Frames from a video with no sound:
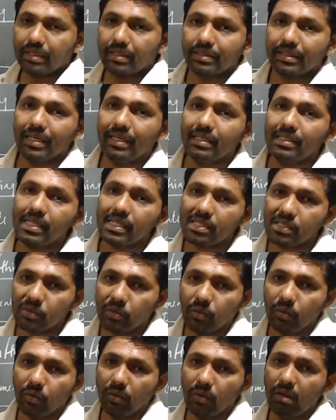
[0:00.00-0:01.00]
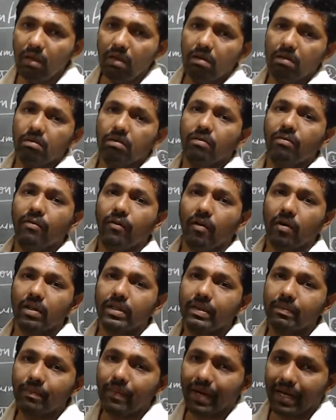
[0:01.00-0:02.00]
There is a school for
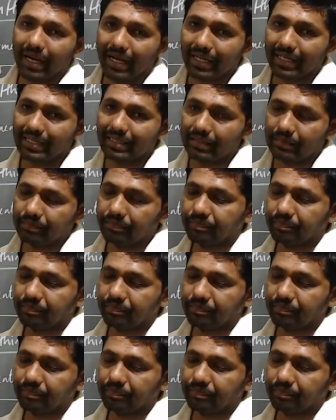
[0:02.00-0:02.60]
the blind.